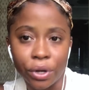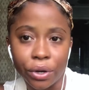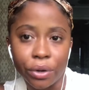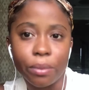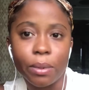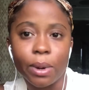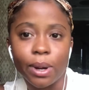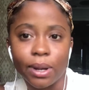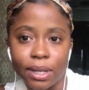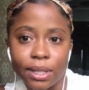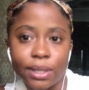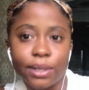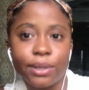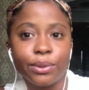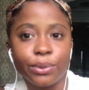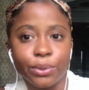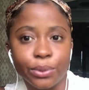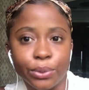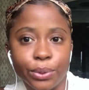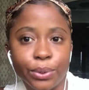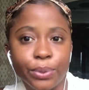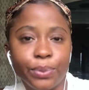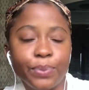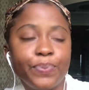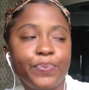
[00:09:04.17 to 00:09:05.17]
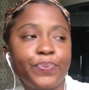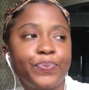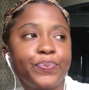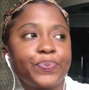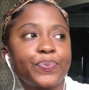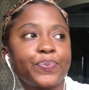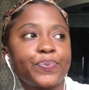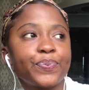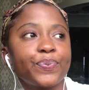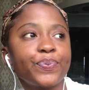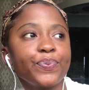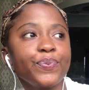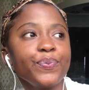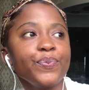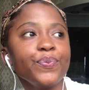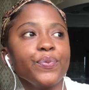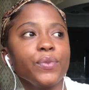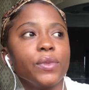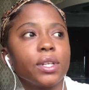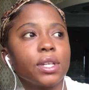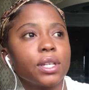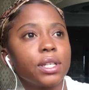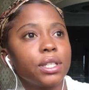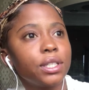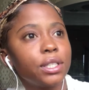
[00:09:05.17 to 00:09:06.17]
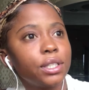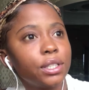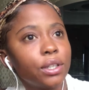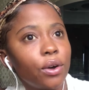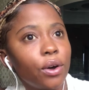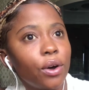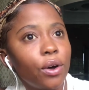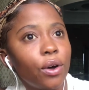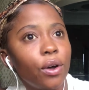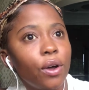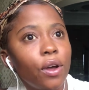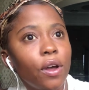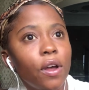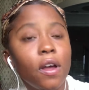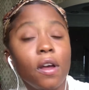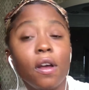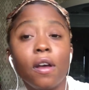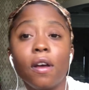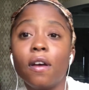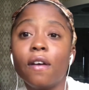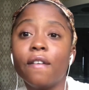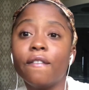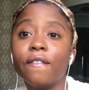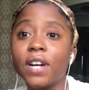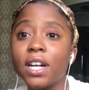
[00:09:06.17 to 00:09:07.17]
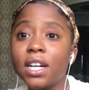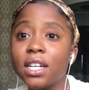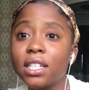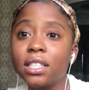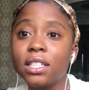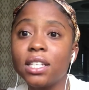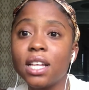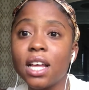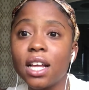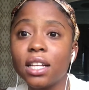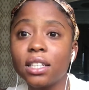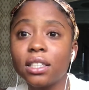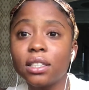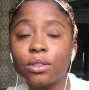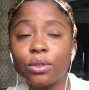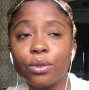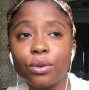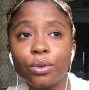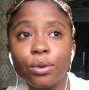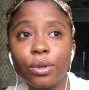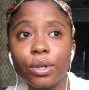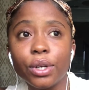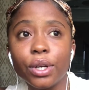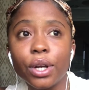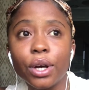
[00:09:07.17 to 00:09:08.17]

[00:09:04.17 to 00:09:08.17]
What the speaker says: to go back to school. So first day of school,